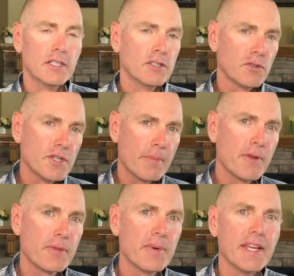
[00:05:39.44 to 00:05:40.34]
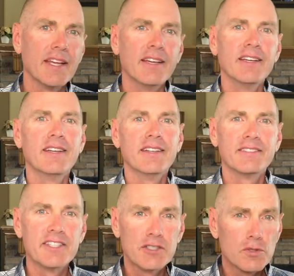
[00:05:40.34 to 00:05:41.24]
So number 3,
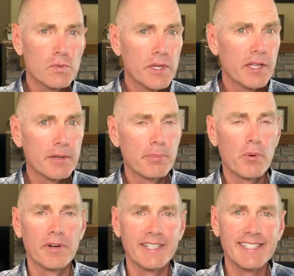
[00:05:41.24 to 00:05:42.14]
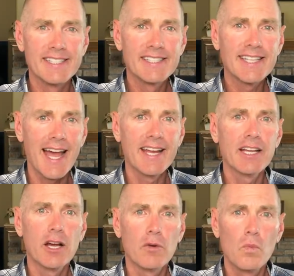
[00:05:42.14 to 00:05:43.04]
this is really important,
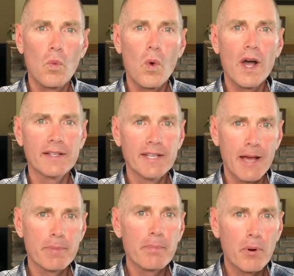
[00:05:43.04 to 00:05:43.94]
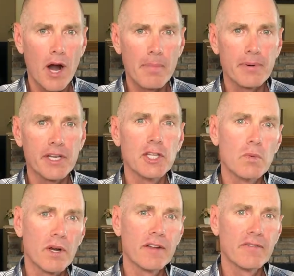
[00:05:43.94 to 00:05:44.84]
deciding on what type of property you
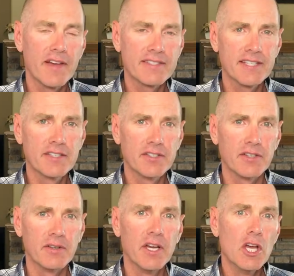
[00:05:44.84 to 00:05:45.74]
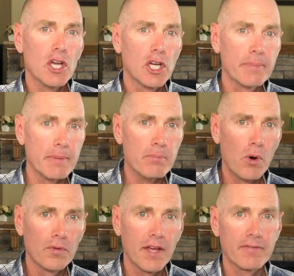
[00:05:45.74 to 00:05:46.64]
want to invest into. Could be
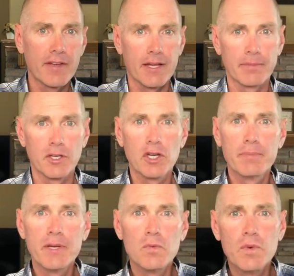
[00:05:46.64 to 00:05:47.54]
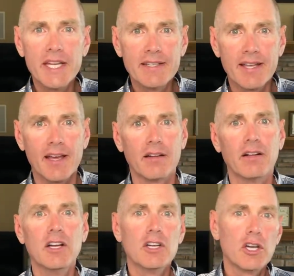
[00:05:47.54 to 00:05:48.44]
multifamily, could be retail,
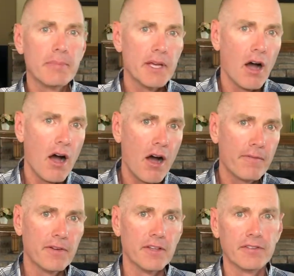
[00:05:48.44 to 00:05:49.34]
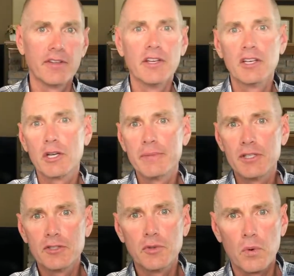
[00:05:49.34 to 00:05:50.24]
could be office, could be
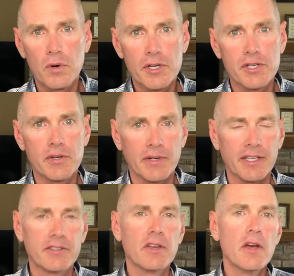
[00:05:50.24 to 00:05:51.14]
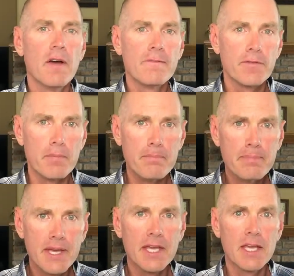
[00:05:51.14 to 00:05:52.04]
storage units. For
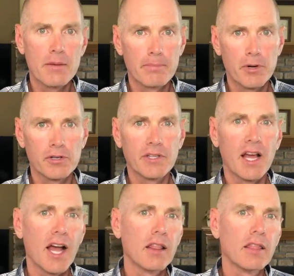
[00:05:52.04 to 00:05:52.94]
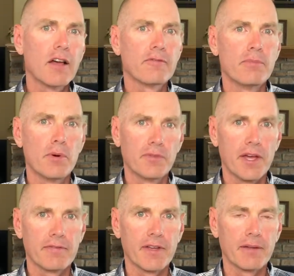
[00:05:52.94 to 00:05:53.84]
me, personally, I love
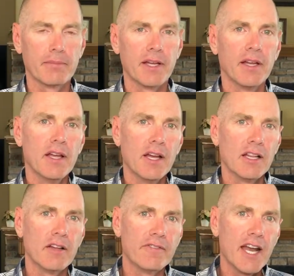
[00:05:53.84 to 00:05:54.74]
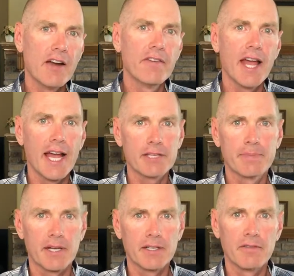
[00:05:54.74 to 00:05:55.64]
multifamily. I love every
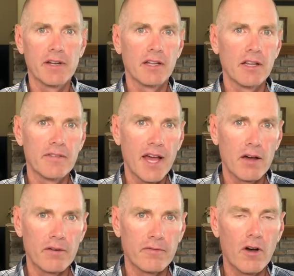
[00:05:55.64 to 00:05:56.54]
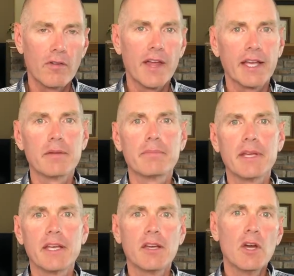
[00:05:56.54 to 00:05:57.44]
aspect of it. I love how involved I can
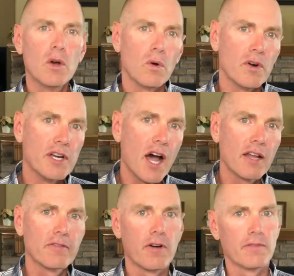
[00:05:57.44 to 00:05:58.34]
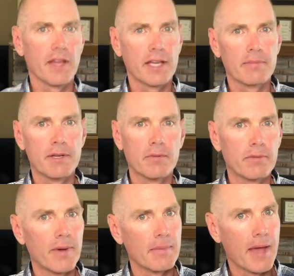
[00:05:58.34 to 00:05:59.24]
be or not involved I can be with
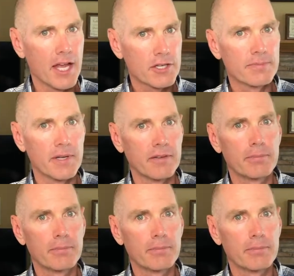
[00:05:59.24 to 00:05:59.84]
my management